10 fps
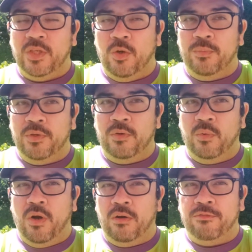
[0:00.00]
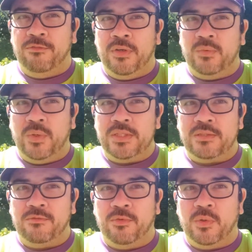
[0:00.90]
Hope you are
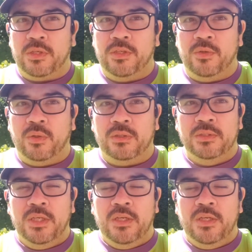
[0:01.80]
fundraising for a cure.